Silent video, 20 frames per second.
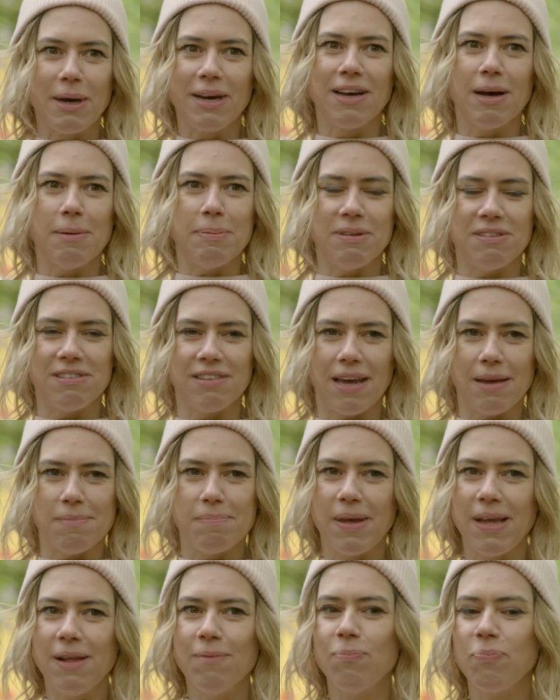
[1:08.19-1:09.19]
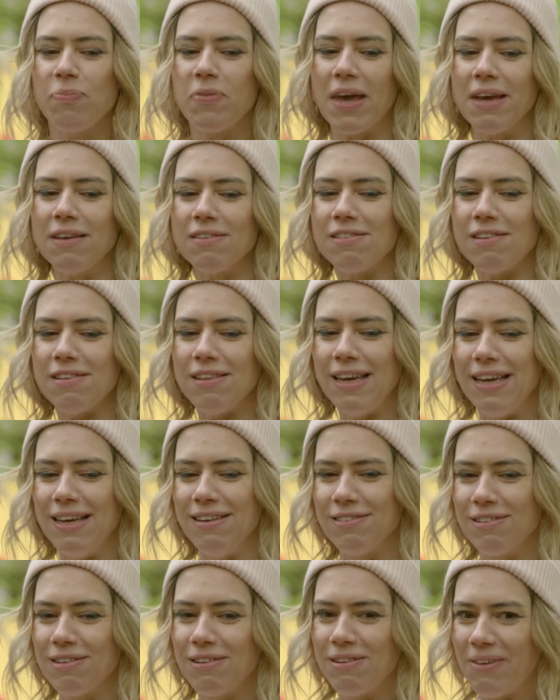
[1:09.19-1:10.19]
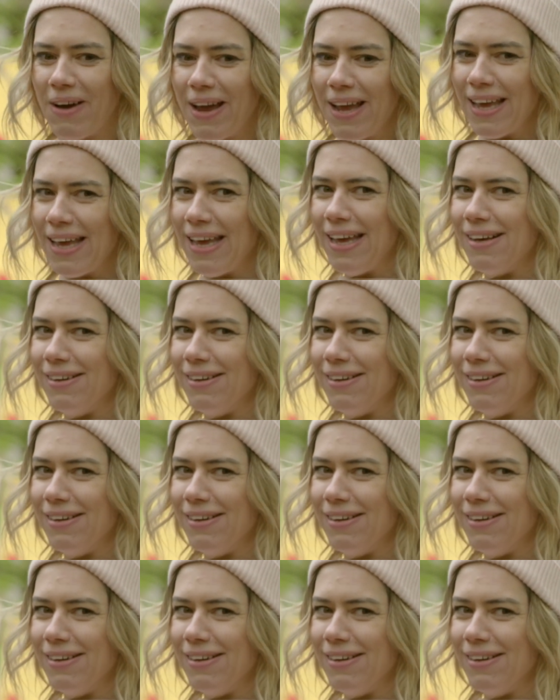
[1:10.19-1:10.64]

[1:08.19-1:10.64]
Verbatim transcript: spunk up inside me, thanks to these great